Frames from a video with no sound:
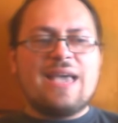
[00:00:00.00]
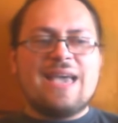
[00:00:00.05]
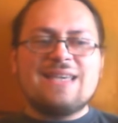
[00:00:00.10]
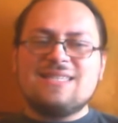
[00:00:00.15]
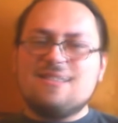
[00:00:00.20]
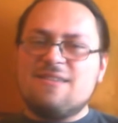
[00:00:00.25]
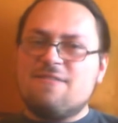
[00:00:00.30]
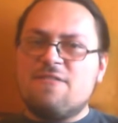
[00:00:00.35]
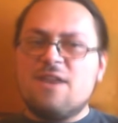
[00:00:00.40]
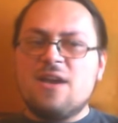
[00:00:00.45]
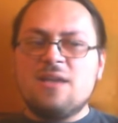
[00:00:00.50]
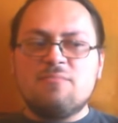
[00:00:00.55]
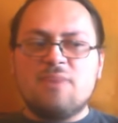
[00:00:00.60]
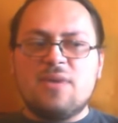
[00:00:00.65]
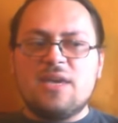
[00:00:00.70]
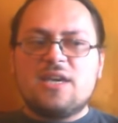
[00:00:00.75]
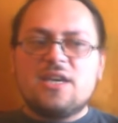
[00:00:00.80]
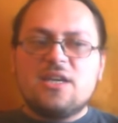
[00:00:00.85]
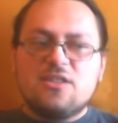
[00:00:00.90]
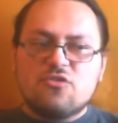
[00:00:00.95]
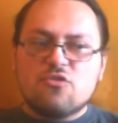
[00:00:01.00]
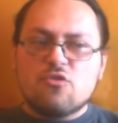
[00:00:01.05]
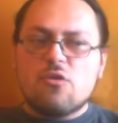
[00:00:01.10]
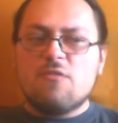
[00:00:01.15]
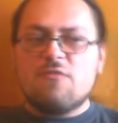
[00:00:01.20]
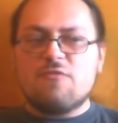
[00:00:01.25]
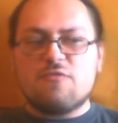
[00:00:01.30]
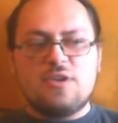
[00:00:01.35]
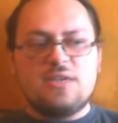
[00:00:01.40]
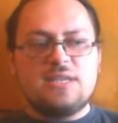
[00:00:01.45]
as defined by
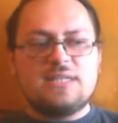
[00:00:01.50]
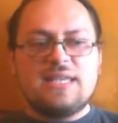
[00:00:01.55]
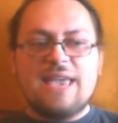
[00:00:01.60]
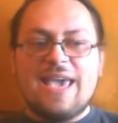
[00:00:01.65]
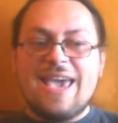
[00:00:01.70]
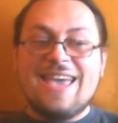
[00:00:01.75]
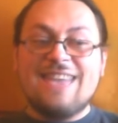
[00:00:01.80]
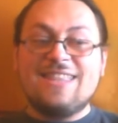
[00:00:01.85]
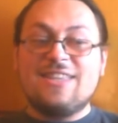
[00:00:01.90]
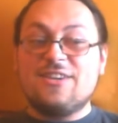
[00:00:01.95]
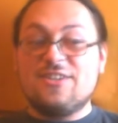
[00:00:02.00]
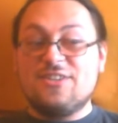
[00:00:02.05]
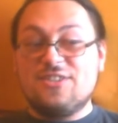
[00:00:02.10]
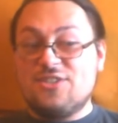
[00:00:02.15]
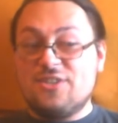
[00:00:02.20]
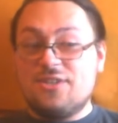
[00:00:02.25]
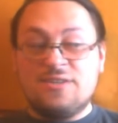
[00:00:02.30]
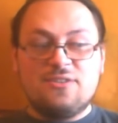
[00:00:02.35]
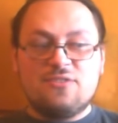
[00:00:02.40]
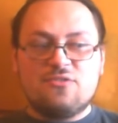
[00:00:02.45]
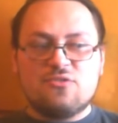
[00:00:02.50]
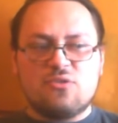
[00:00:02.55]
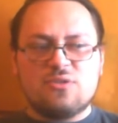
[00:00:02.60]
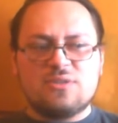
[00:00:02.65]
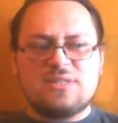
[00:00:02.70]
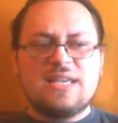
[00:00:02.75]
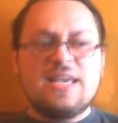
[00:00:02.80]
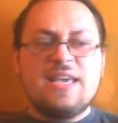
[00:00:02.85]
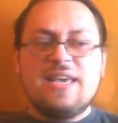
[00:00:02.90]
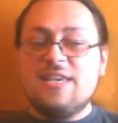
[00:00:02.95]
control freaks and concern trolls